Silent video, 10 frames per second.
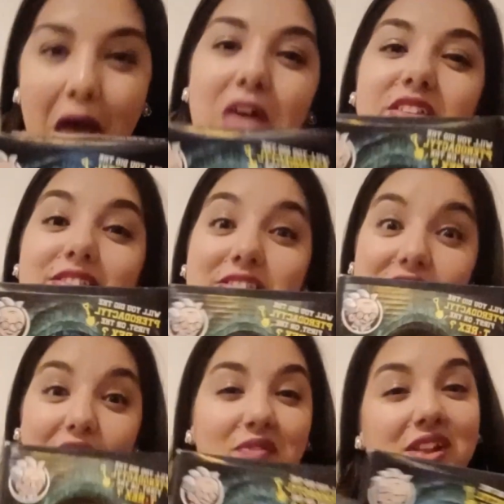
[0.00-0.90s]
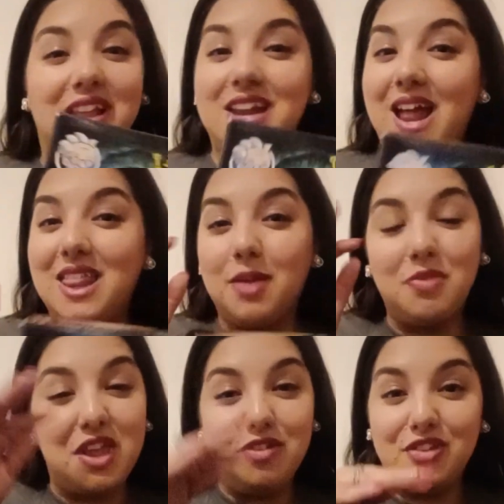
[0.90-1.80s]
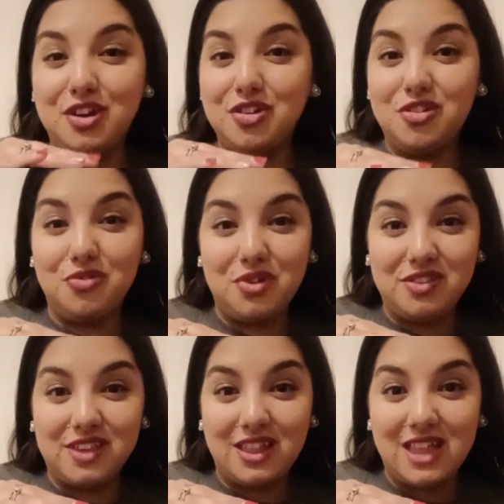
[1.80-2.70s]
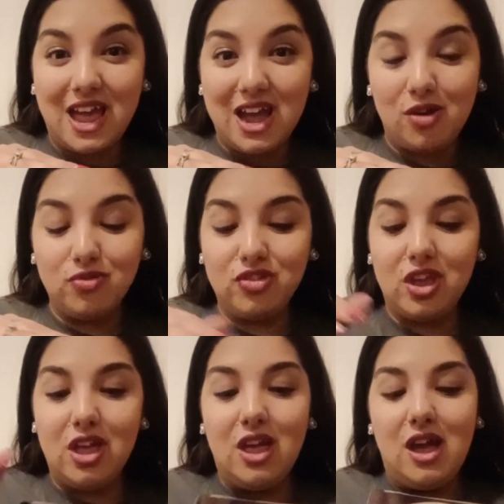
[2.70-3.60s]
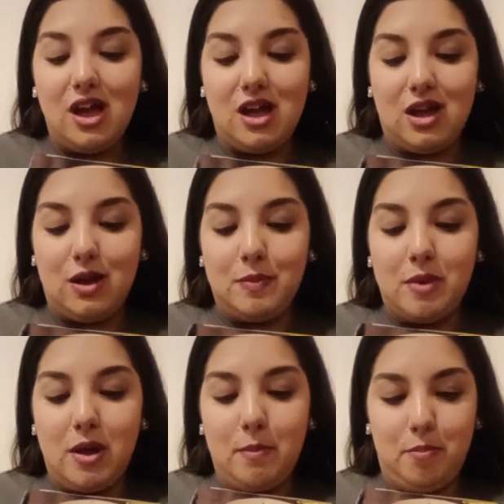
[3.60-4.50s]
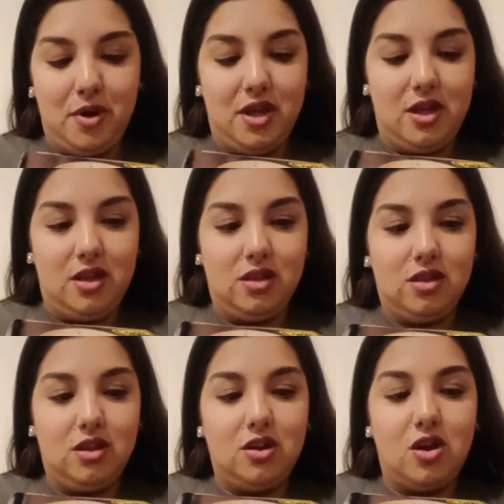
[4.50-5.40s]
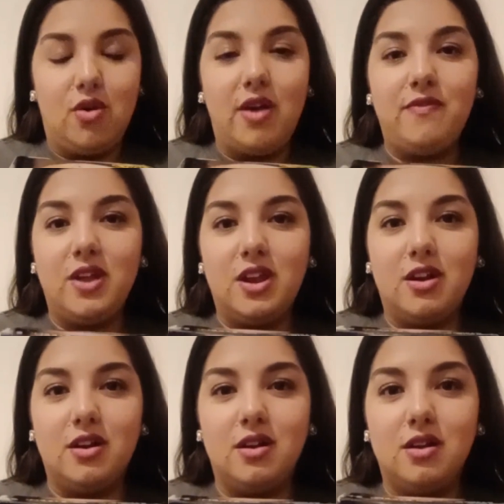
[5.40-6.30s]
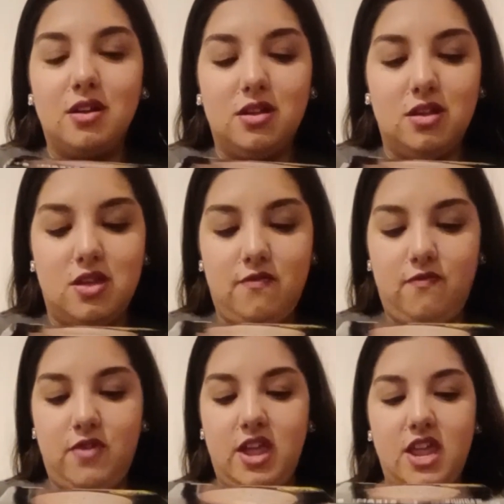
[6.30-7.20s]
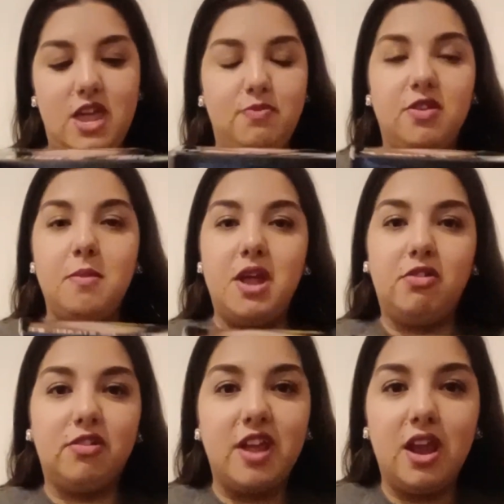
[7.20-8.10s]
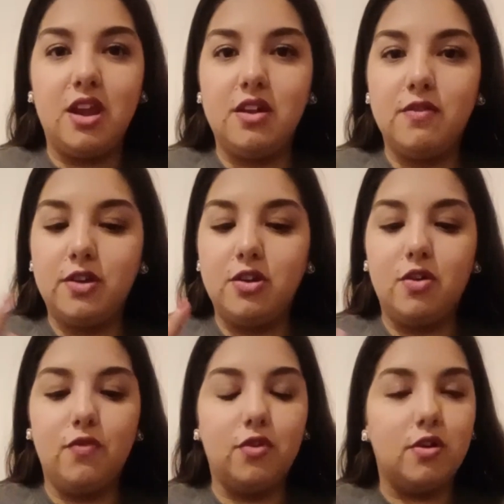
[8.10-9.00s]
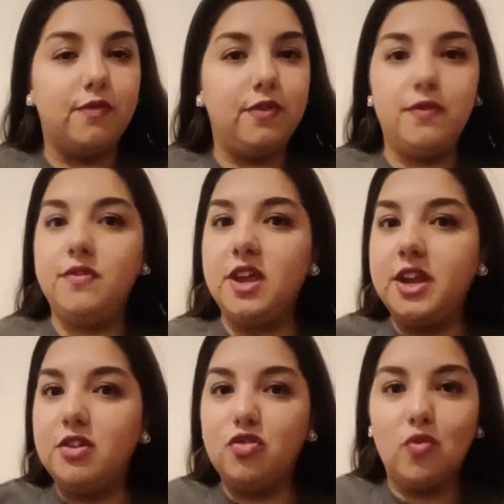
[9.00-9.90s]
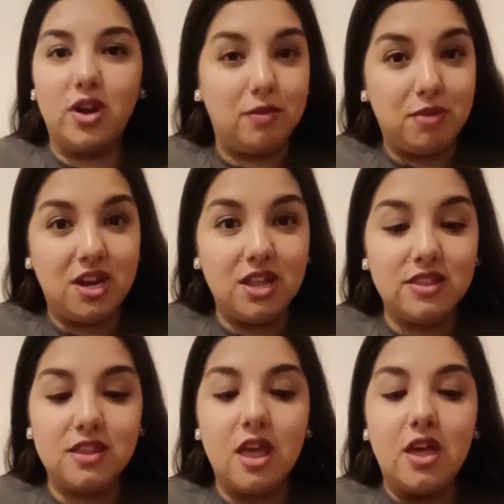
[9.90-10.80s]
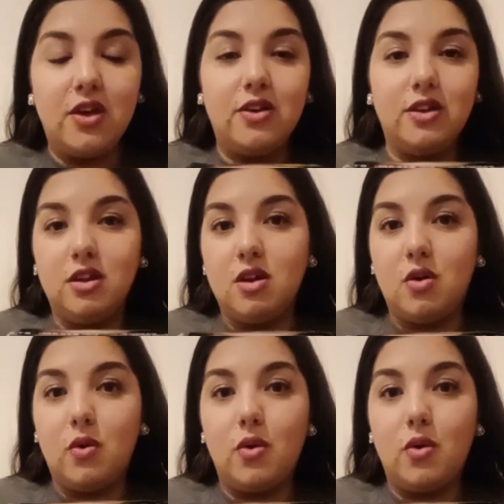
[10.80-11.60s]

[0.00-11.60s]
This is definitely not something he's going to do inside the house. But, you know, I figured if it keeps him entertained, you know, for 15-20 minutes, you know,